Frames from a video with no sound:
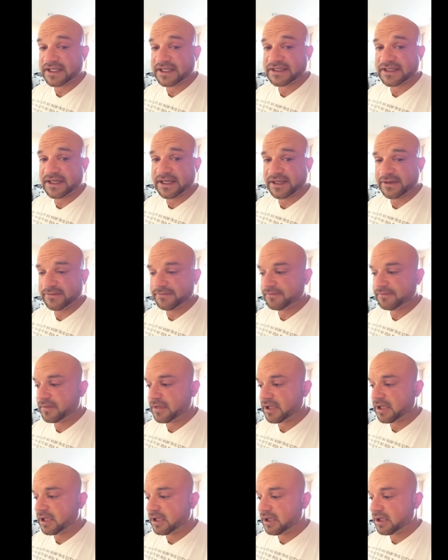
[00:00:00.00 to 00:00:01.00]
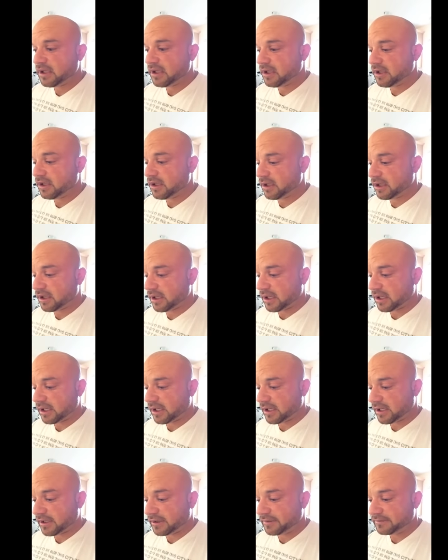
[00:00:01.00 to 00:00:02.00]
last night.
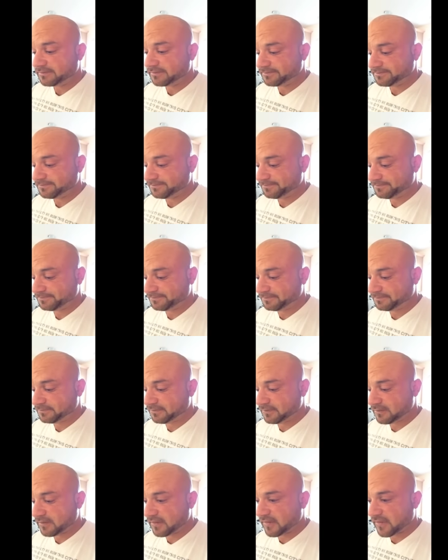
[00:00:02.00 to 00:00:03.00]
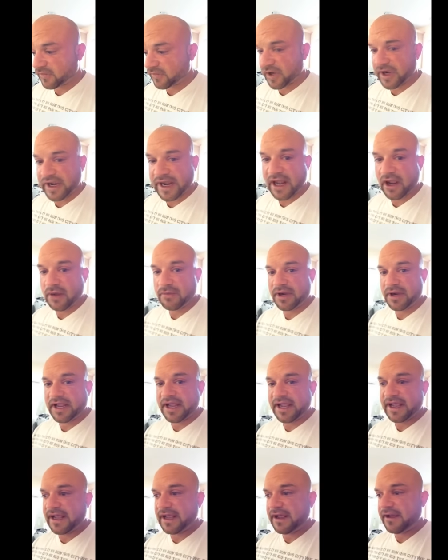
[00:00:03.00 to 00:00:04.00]
Right now I'm going to
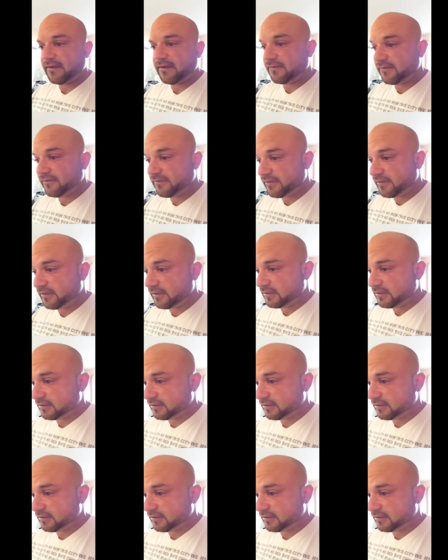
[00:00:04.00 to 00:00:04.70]
have